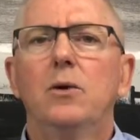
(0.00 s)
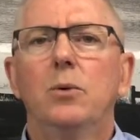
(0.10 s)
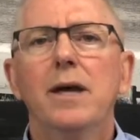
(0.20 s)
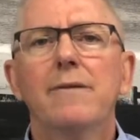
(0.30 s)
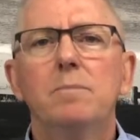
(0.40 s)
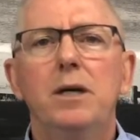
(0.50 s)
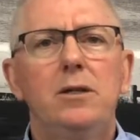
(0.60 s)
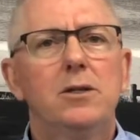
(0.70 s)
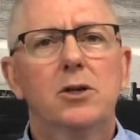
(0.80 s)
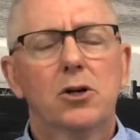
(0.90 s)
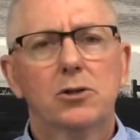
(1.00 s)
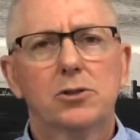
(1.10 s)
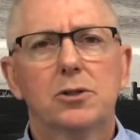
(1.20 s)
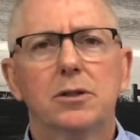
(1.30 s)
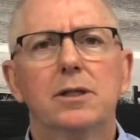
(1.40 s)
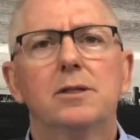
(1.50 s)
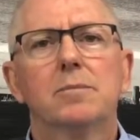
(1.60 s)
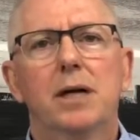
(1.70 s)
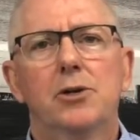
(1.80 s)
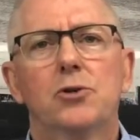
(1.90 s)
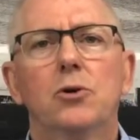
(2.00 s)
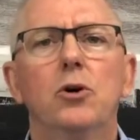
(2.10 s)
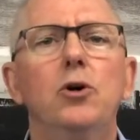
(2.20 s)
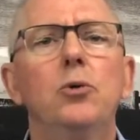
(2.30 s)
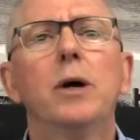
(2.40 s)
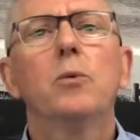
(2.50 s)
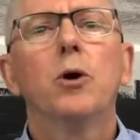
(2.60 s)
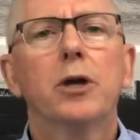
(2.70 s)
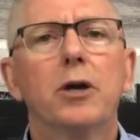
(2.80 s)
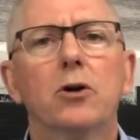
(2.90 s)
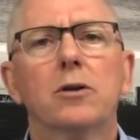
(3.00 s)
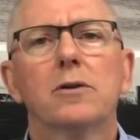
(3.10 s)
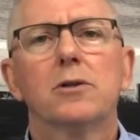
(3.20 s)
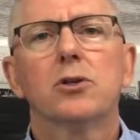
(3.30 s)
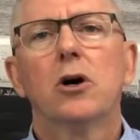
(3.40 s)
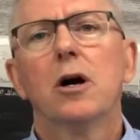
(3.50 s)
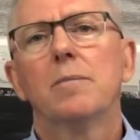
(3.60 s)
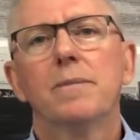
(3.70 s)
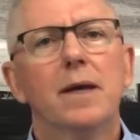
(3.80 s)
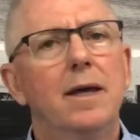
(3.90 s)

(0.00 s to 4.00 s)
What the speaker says: We have meetings constantly to make sure who we're working on at the time,